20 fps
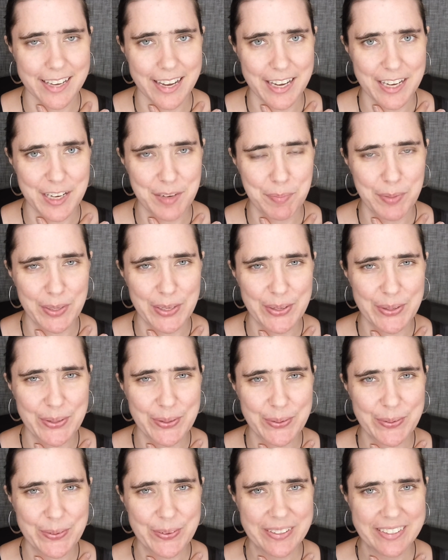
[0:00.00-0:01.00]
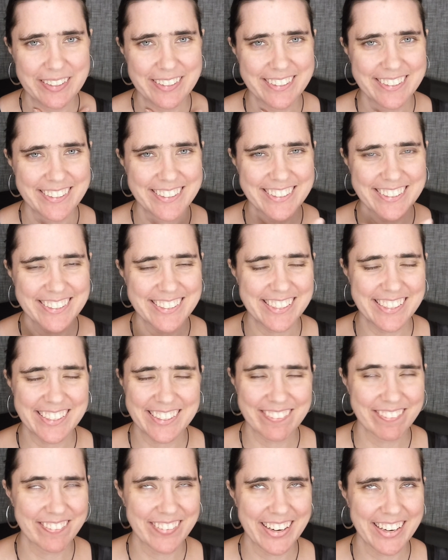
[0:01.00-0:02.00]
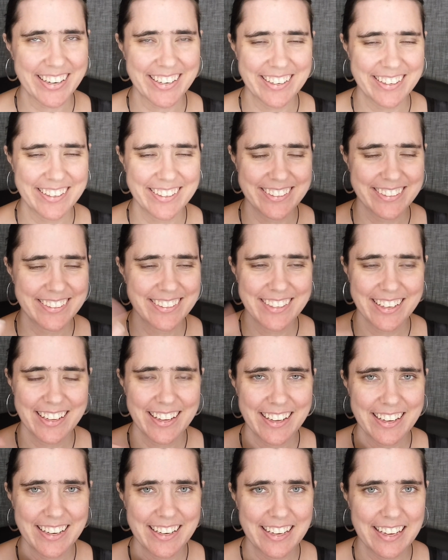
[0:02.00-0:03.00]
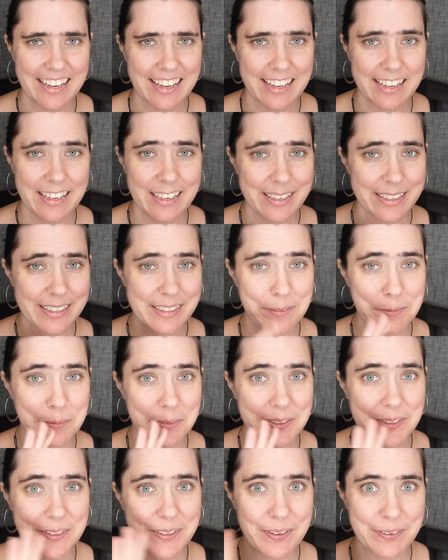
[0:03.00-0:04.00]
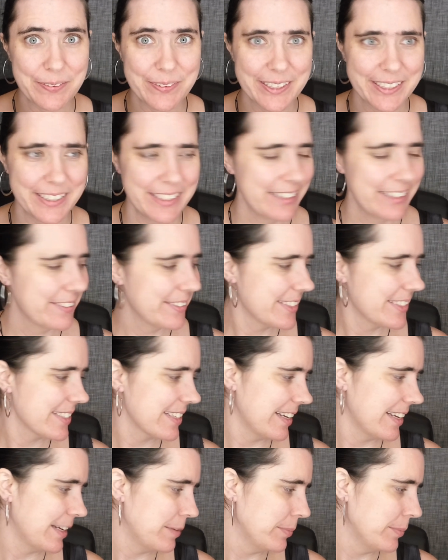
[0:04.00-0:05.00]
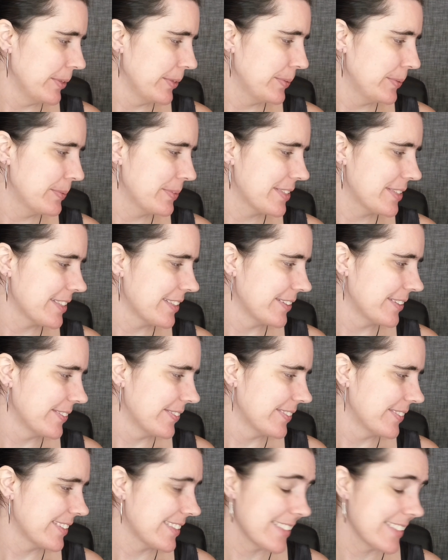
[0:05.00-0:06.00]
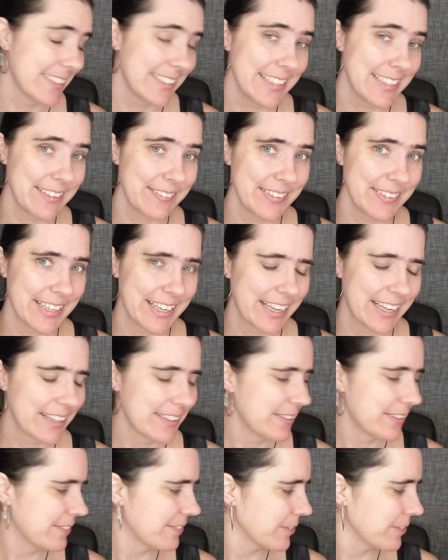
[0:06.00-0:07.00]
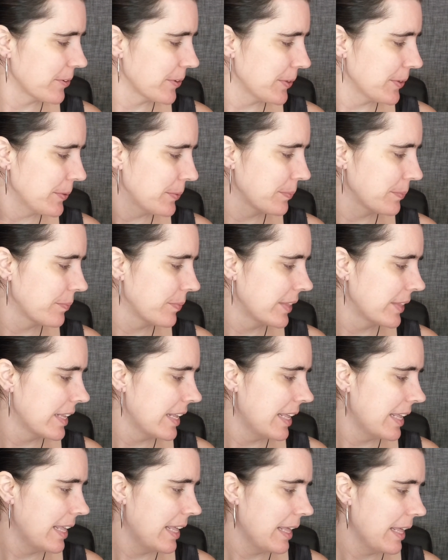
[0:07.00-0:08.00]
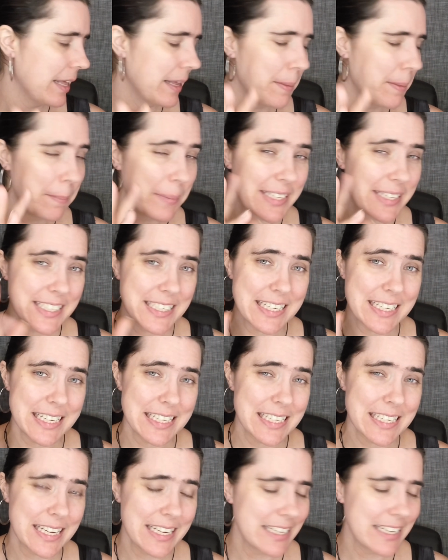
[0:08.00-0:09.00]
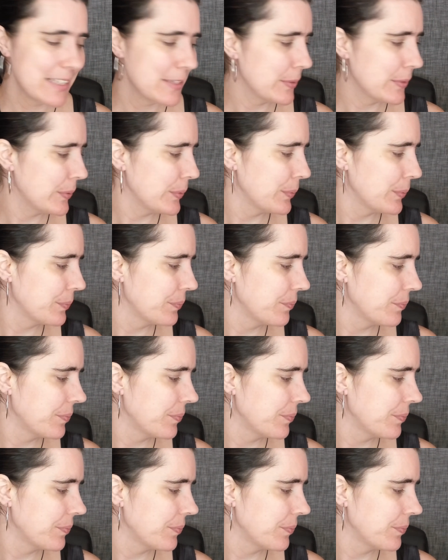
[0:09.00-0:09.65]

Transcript: sky blue you can wear. I am nowhere near a sky blue, so it's a lovely color for you. A misty teal,